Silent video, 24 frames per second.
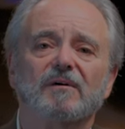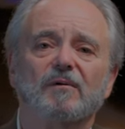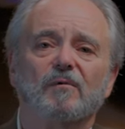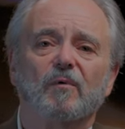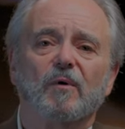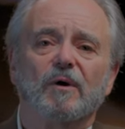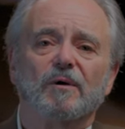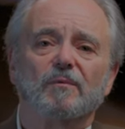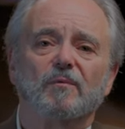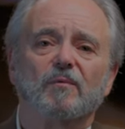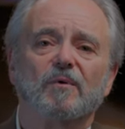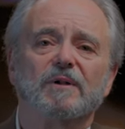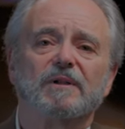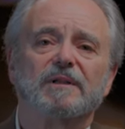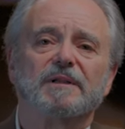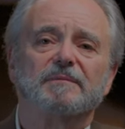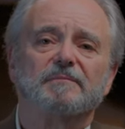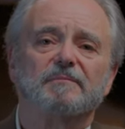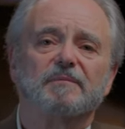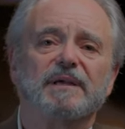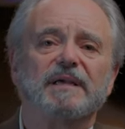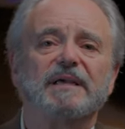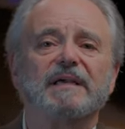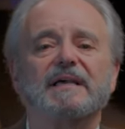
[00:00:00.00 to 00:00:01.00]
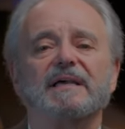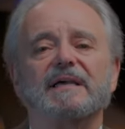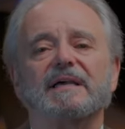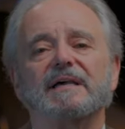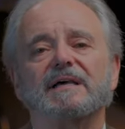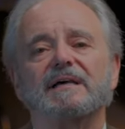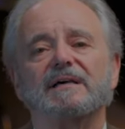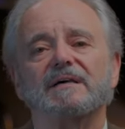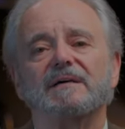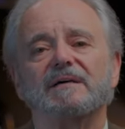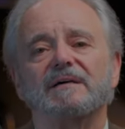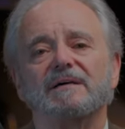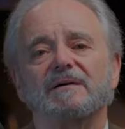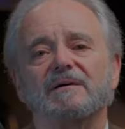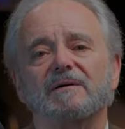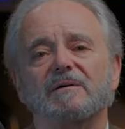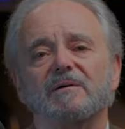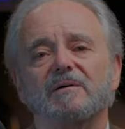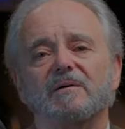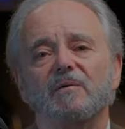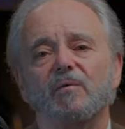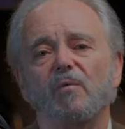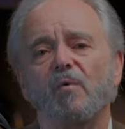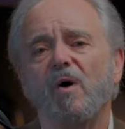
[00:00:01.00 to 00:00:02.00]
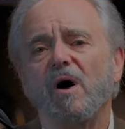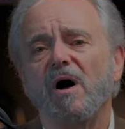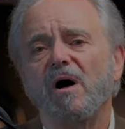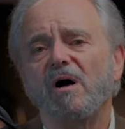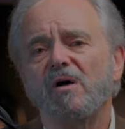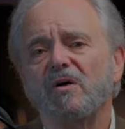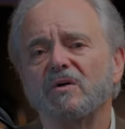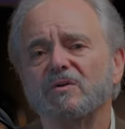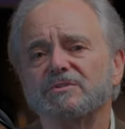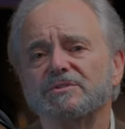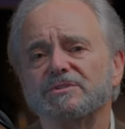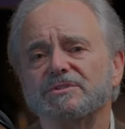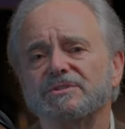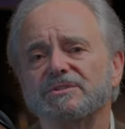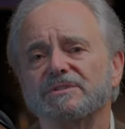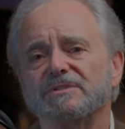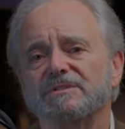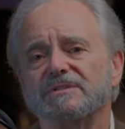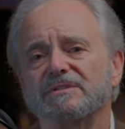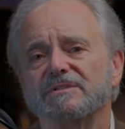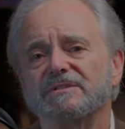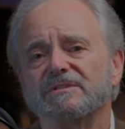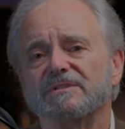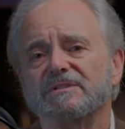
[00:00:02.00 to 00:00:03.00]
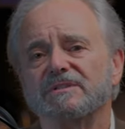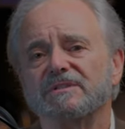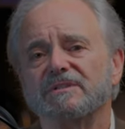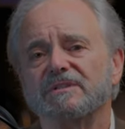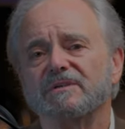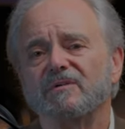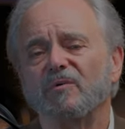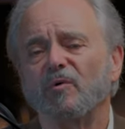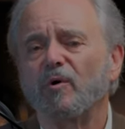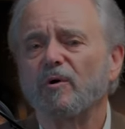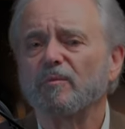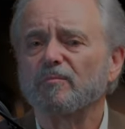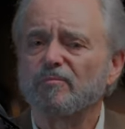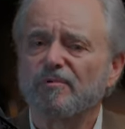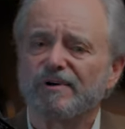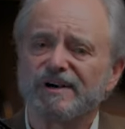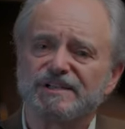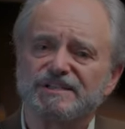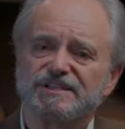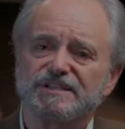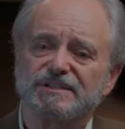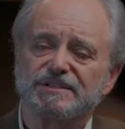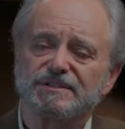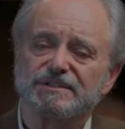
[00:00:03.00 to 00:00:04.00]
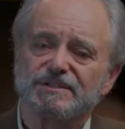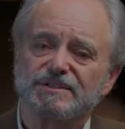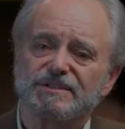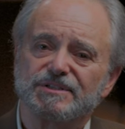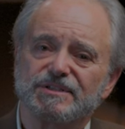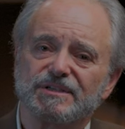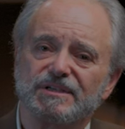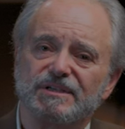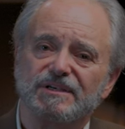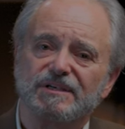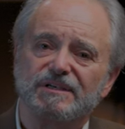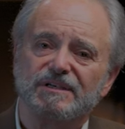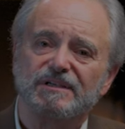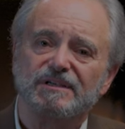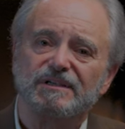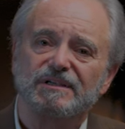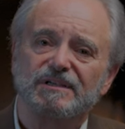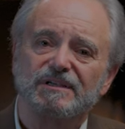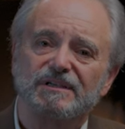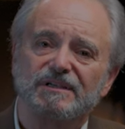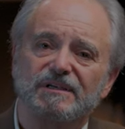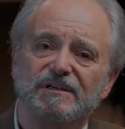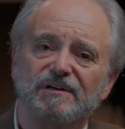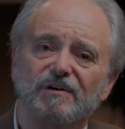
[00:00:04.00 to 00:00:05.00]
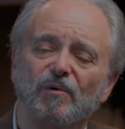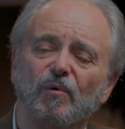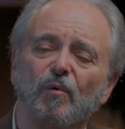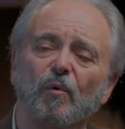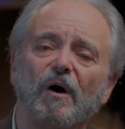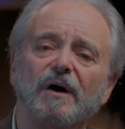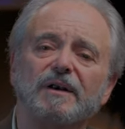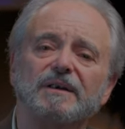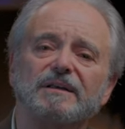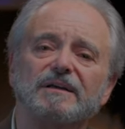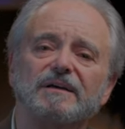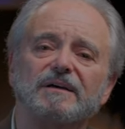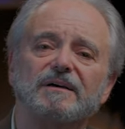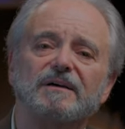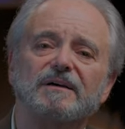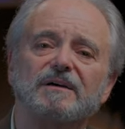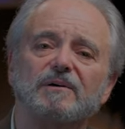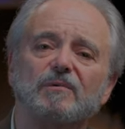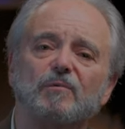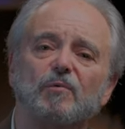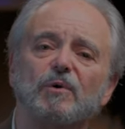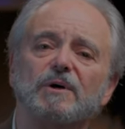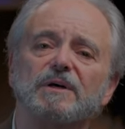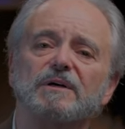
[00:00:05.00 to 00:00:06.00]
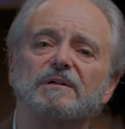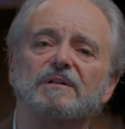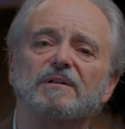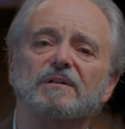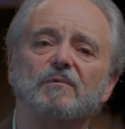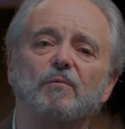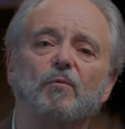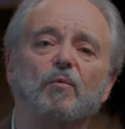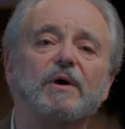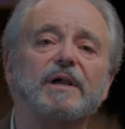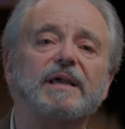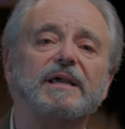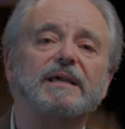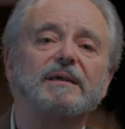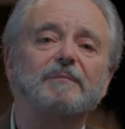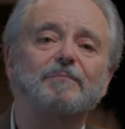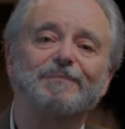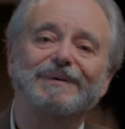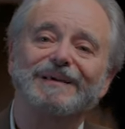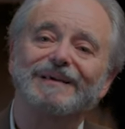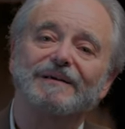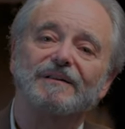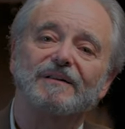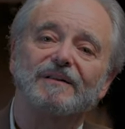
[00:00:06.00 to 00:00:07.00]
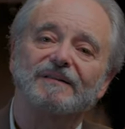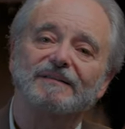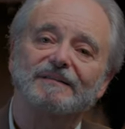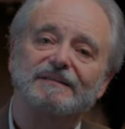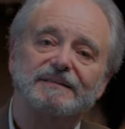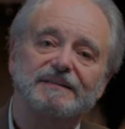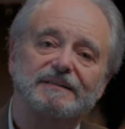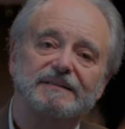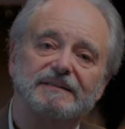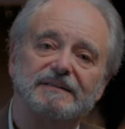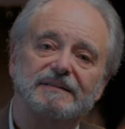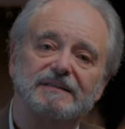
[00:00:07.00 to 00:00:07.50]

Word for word: what will it be? Walls or bridges? What will we build?